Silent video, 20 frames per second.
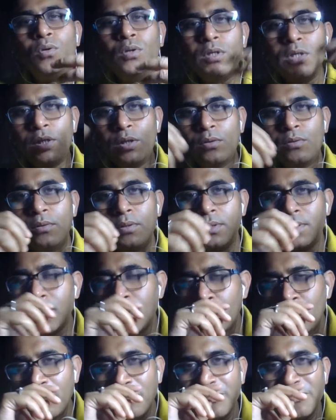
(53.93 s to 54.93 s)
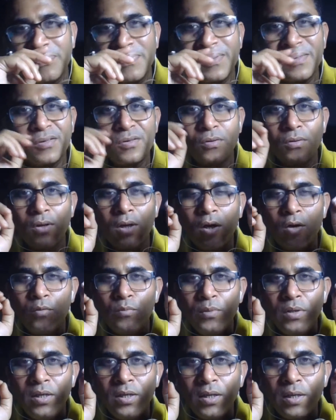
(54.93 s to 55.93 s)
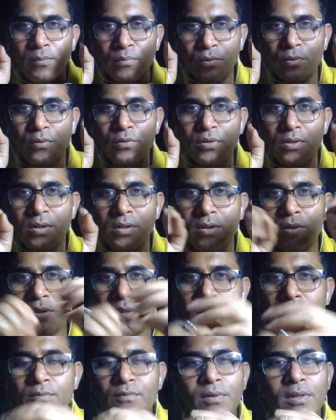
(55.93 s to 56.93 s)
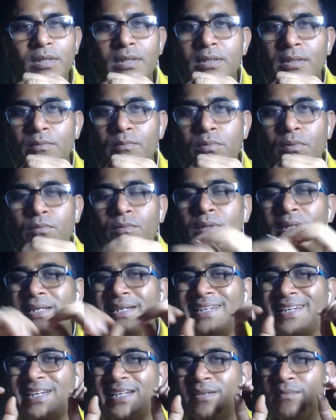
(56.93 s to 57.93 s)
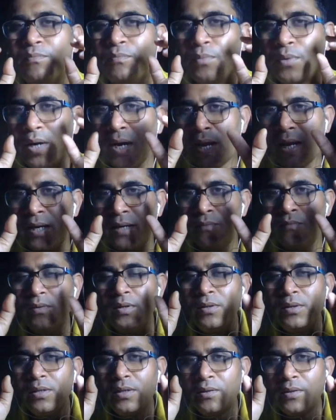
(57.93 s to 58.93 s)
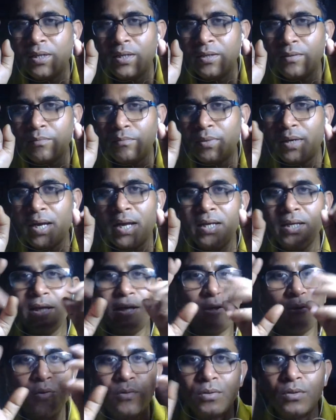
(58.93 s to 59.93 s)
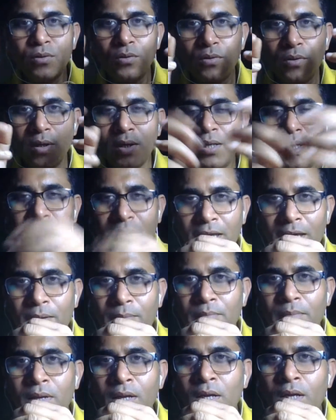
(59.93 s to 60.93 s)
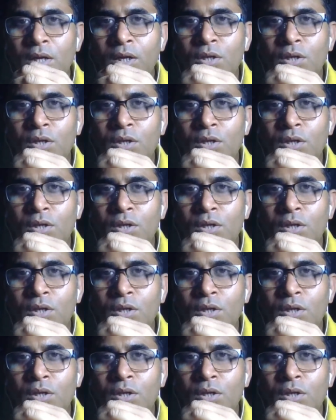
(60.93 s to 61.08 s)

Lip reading: hooked into it. So how we approach it is very simple. We create a brand. We create a brand around your name.